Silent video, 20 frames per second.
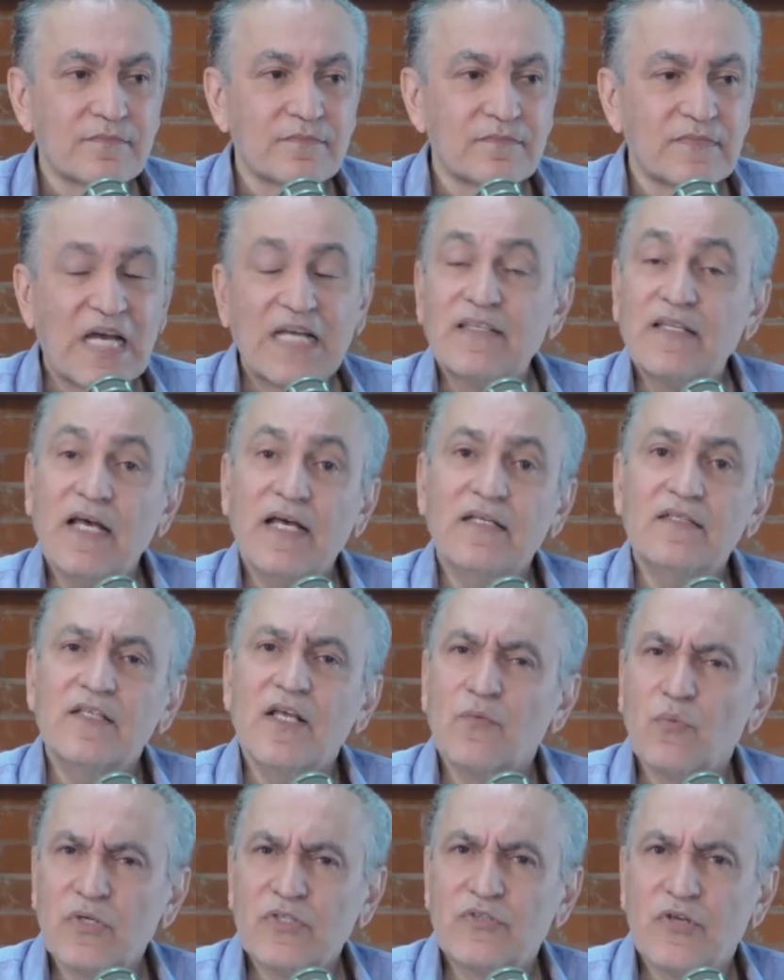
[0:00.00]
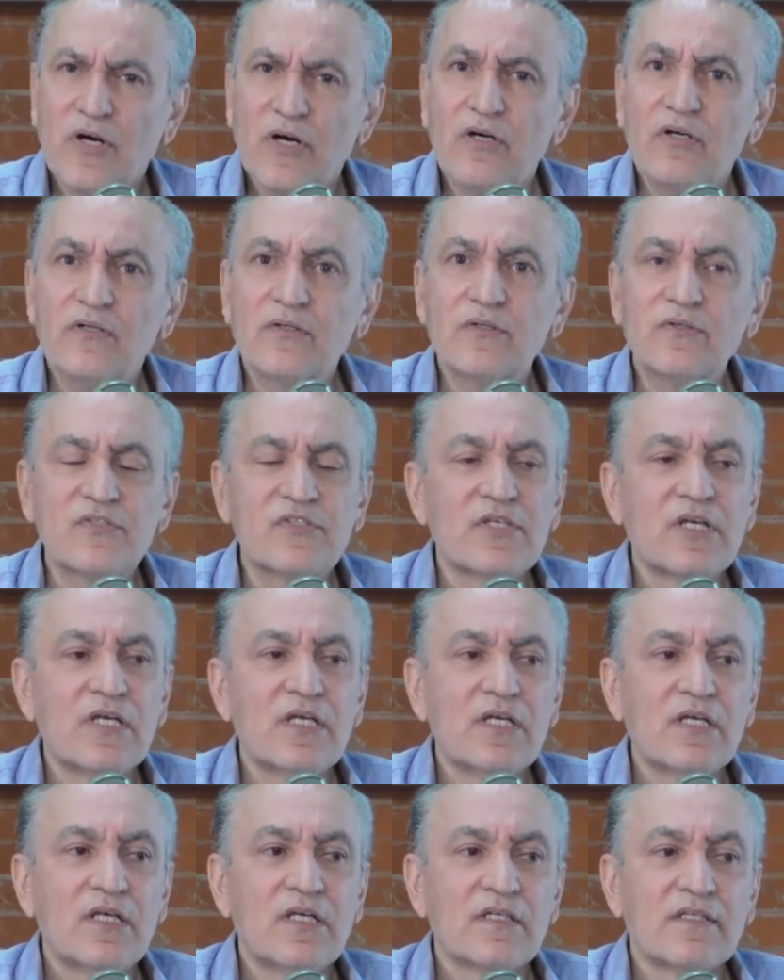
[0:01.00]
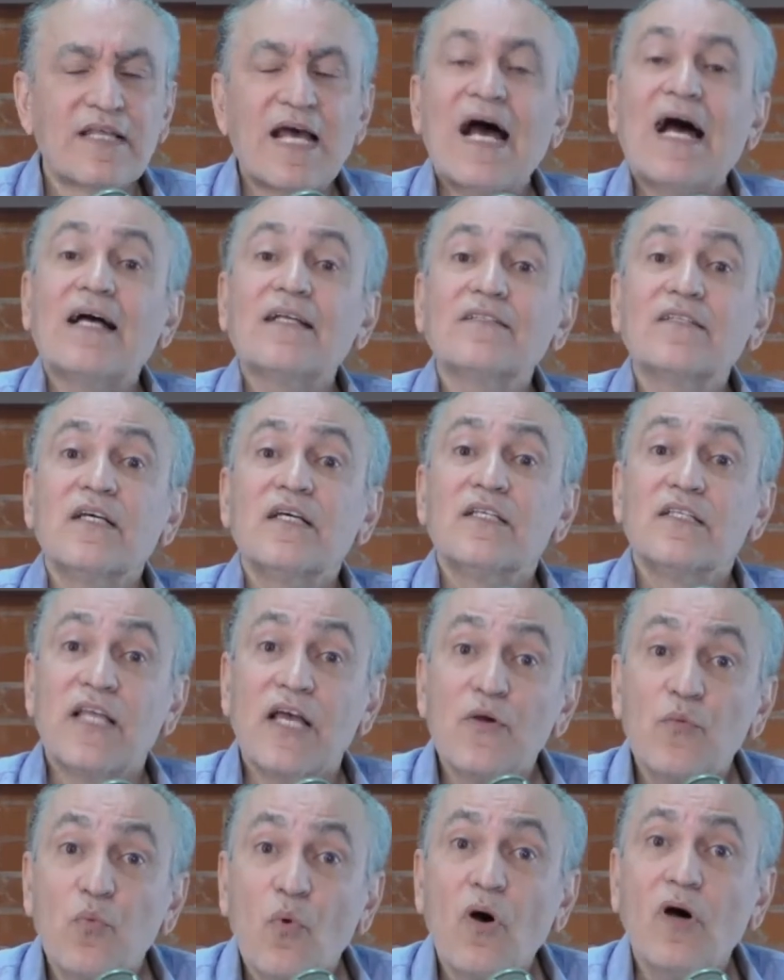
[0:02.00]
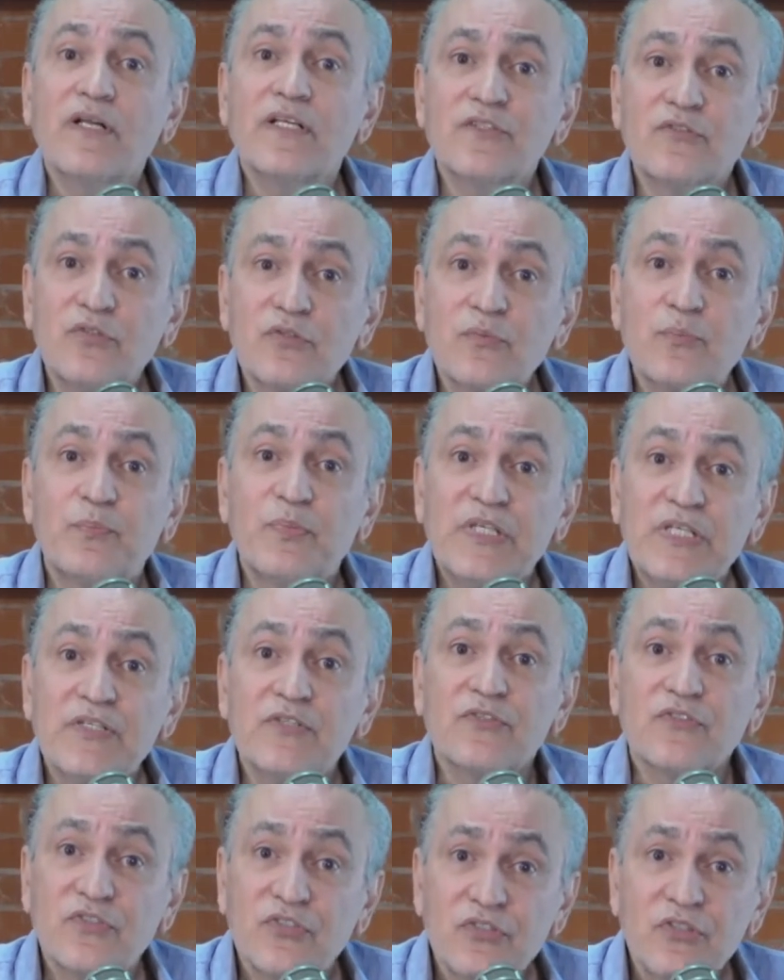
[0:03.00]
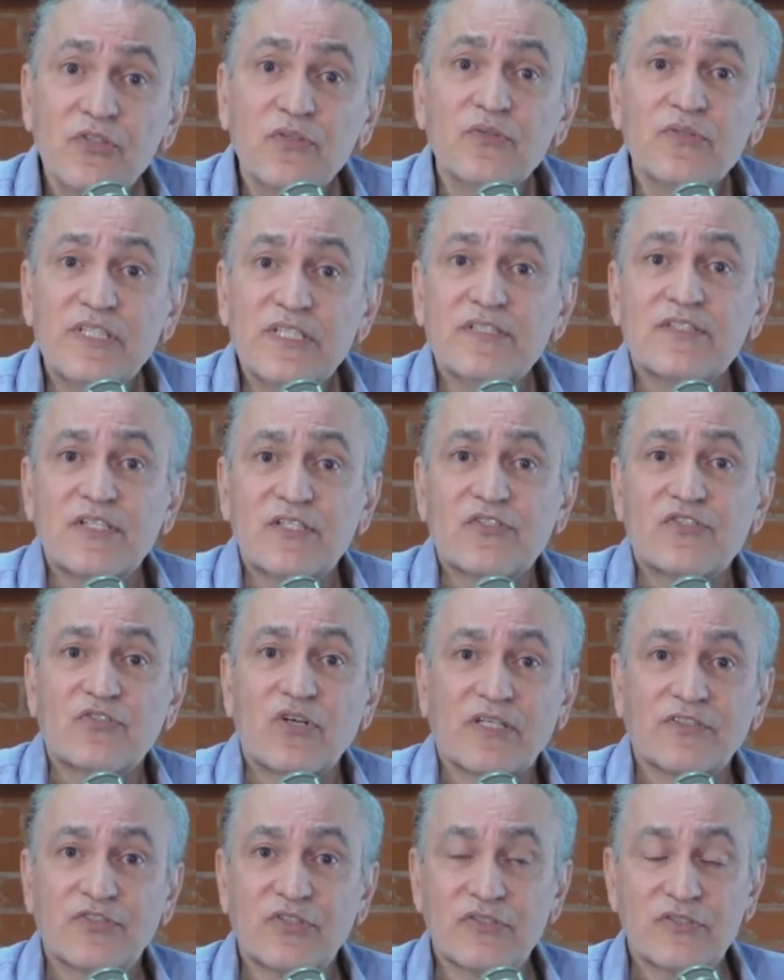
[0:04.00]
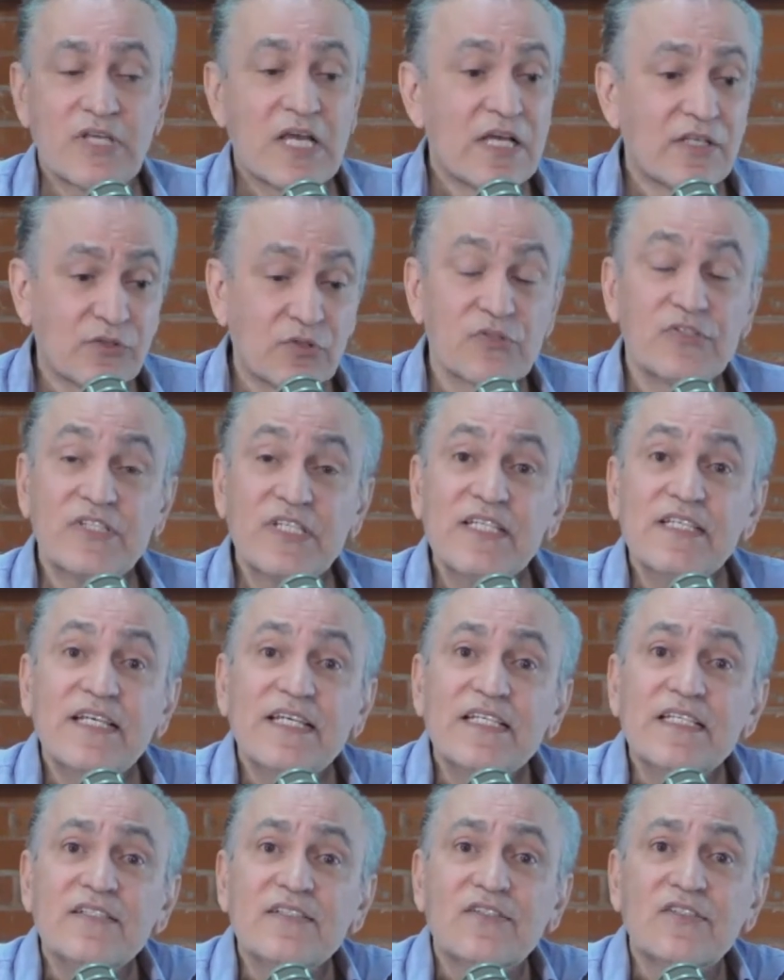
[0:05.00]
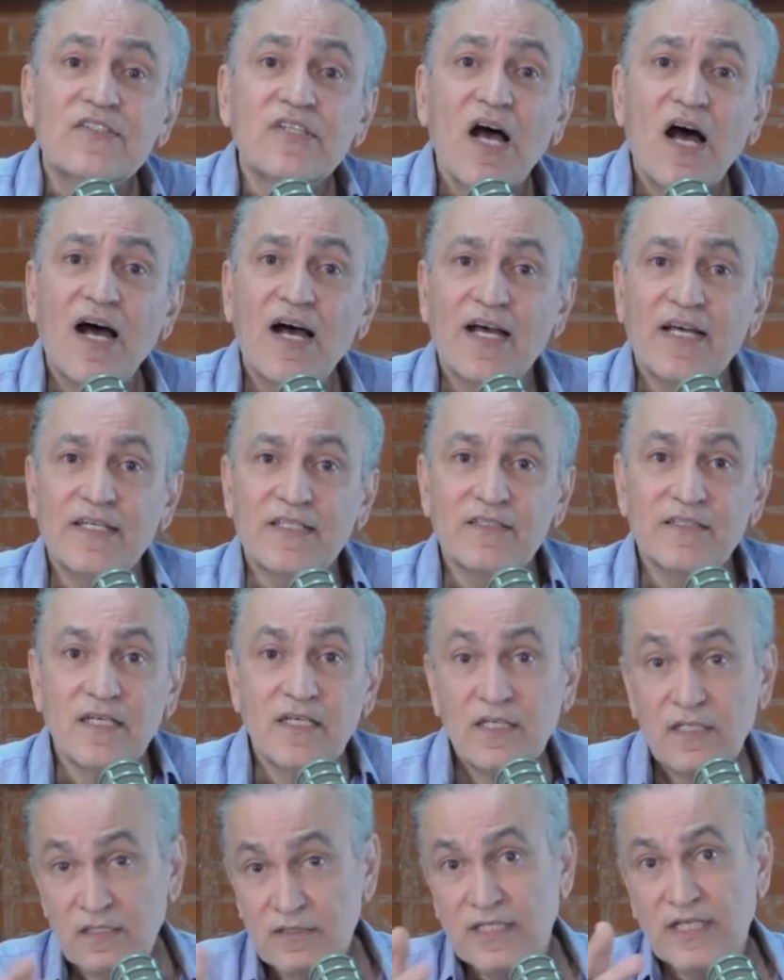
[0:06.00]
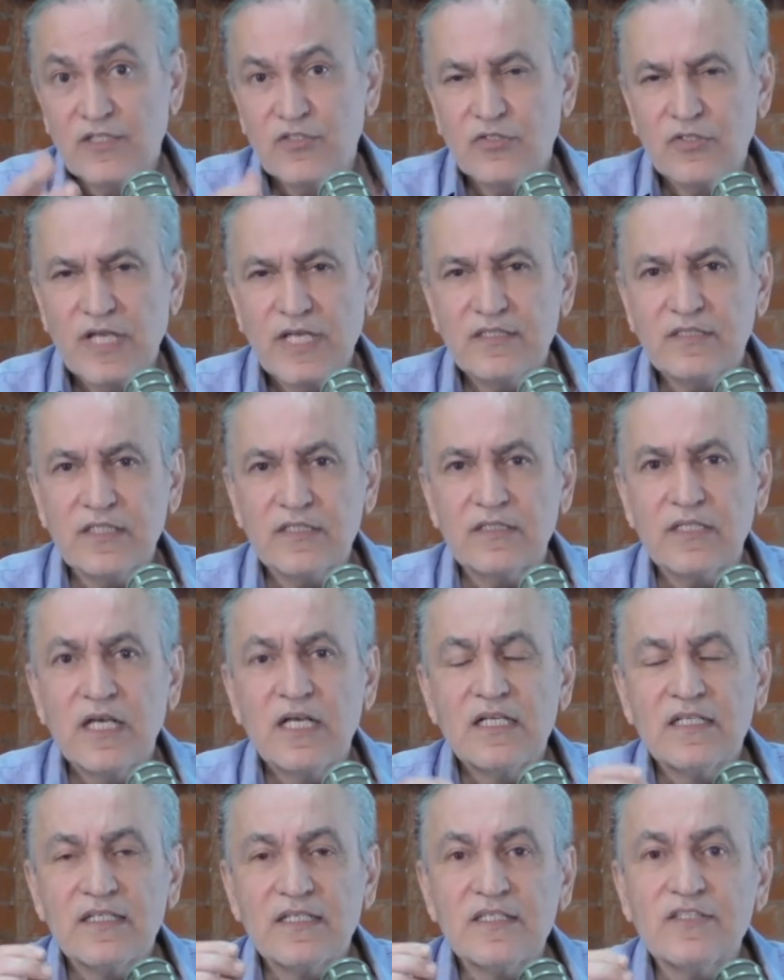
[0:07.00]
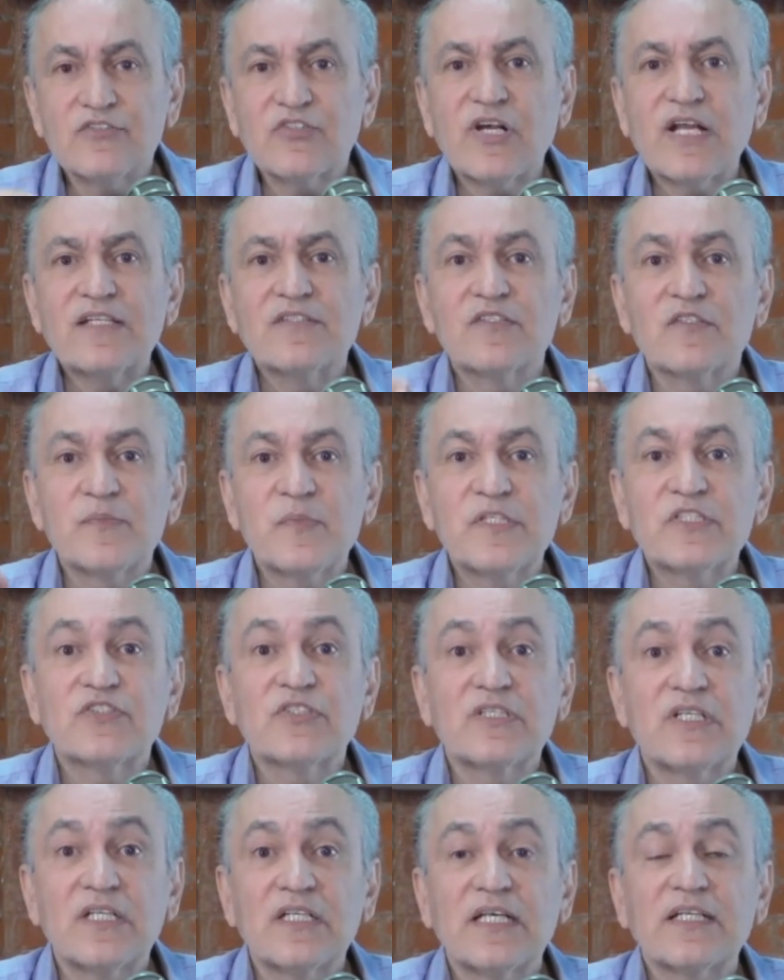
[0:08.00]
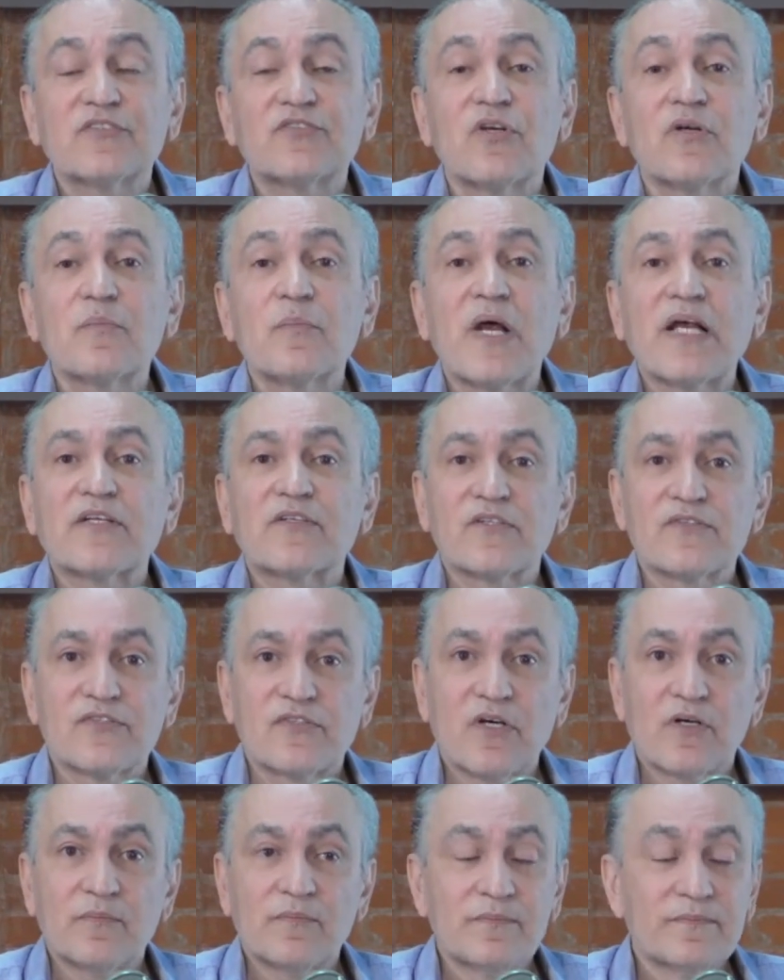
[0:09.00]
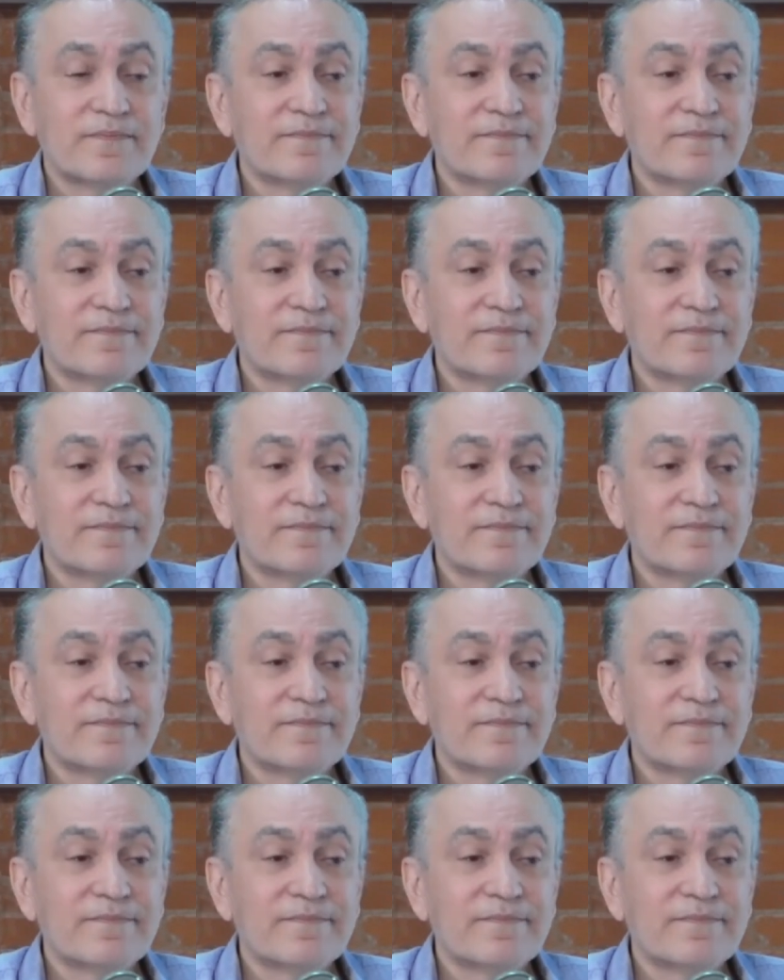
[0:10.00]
And then there were those that they wanted to peer through these structures, to see the inside. They created the transmission electron microscope.